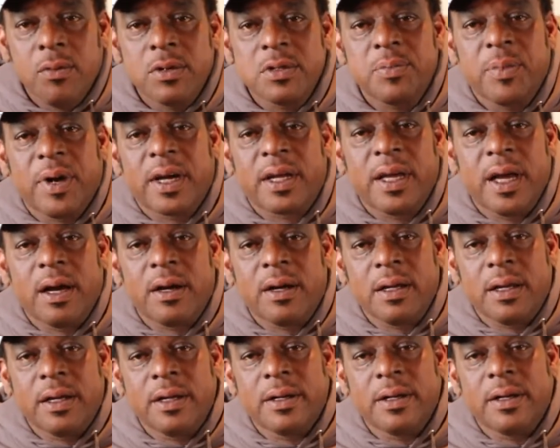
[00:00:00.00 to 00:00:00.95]
Where's my
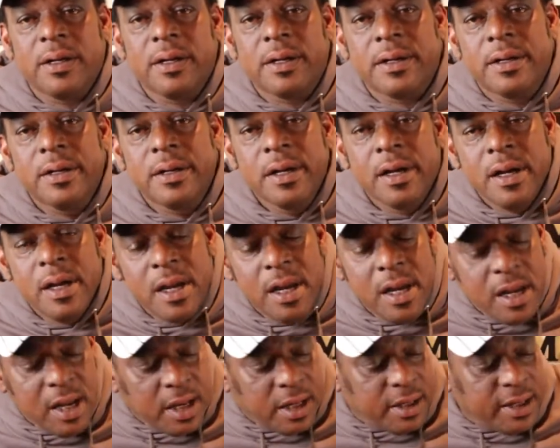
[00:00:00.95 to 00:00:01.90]
calculator here?
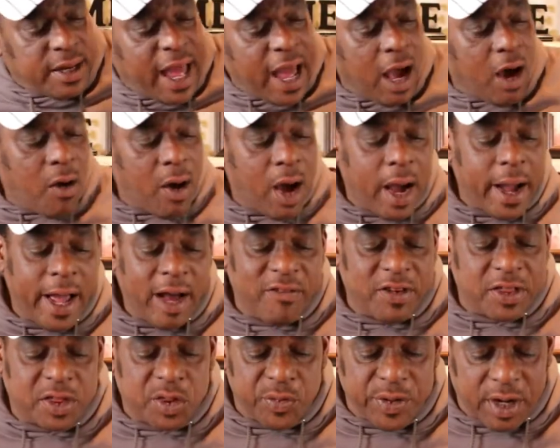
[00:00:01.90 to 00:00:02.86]
Now I
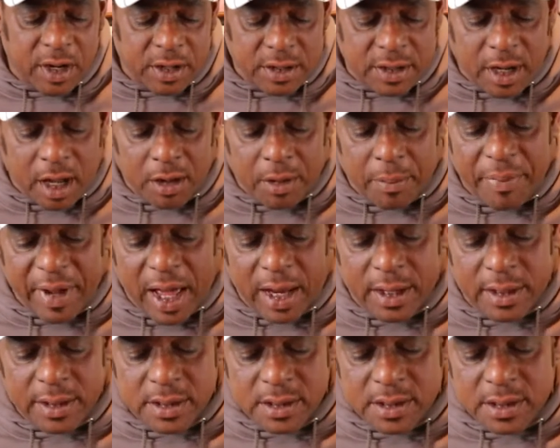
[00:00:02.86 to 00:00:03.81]
have a $300
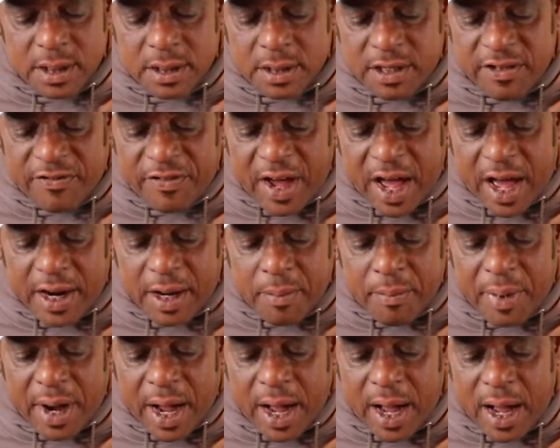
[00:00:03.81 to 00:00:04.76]
balance
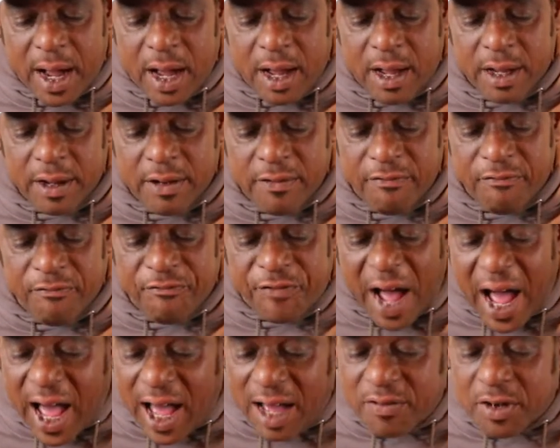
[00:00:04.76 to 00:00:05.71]
divided by
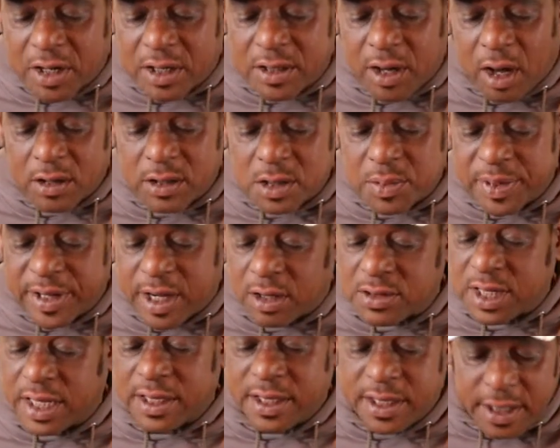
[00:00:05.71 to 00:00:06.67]
$500
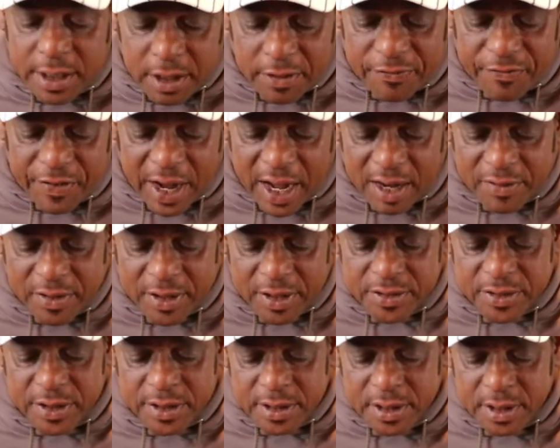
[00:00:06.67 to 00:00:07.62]
because they killed
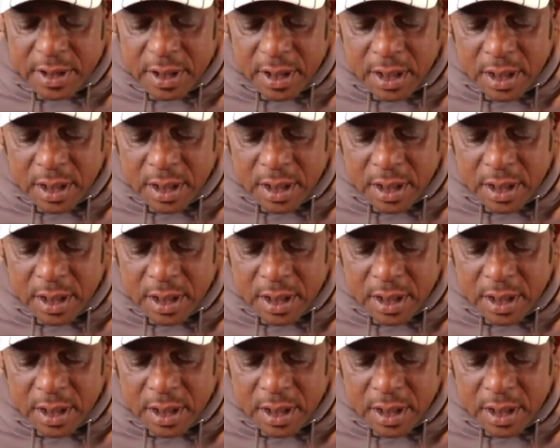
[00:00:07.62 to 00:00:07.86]
500.